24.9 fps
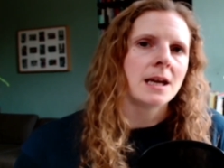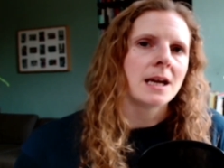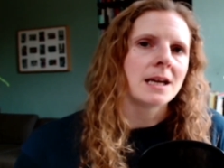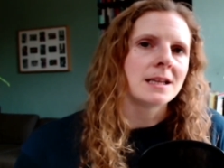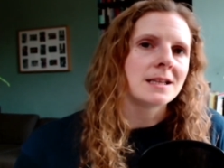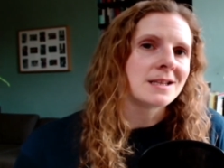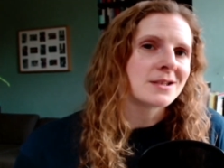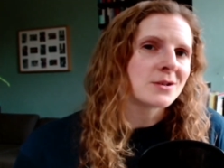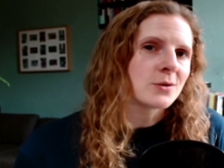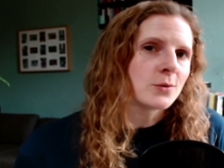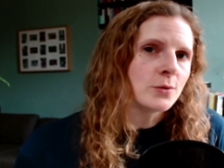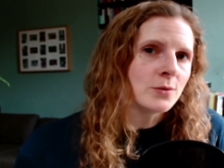
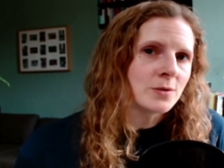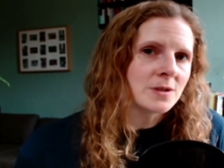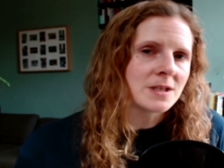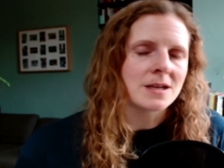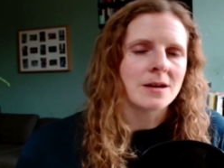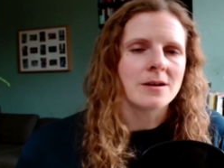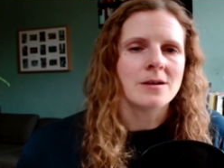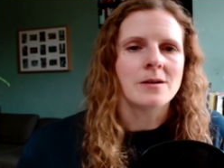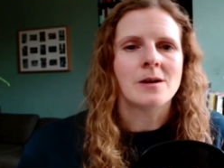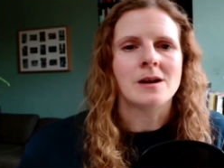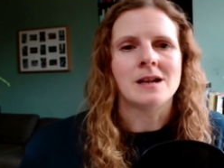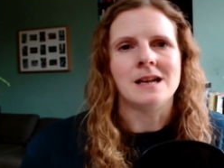And there's
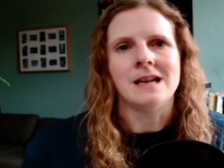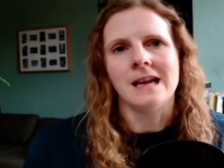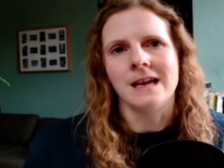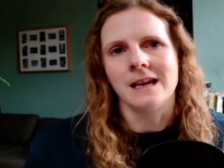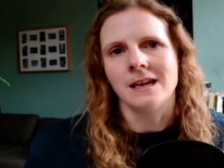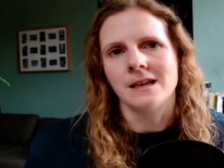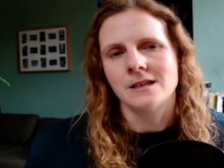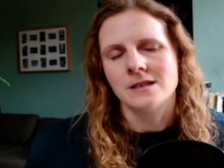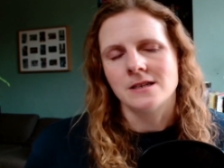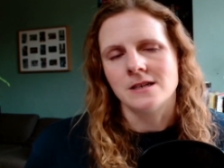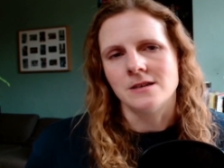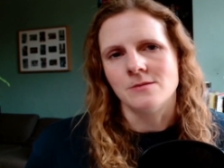also a
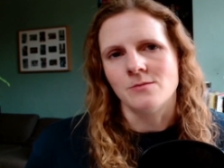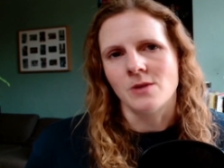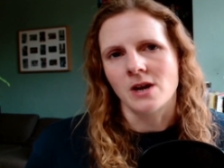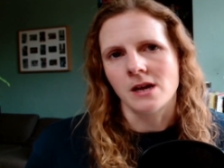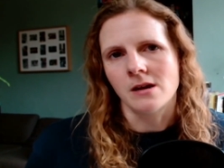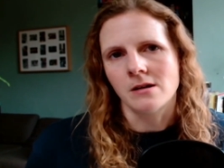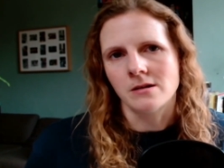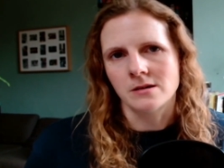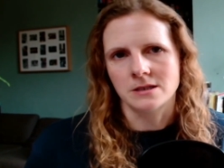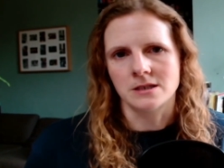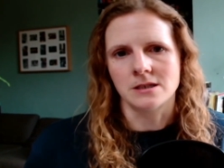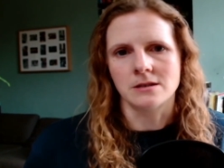link to
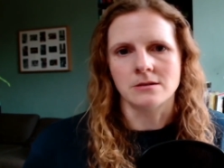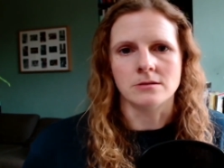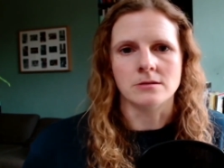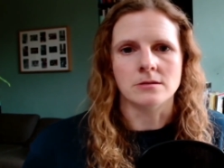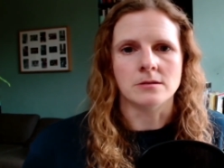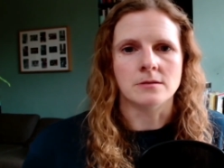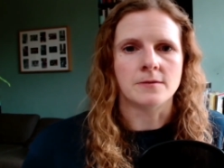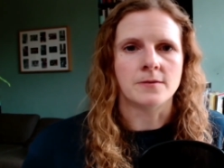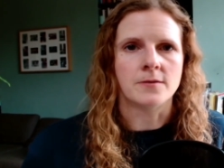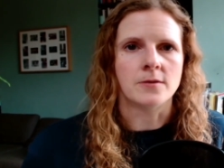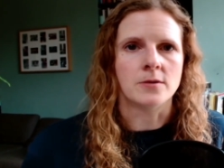my article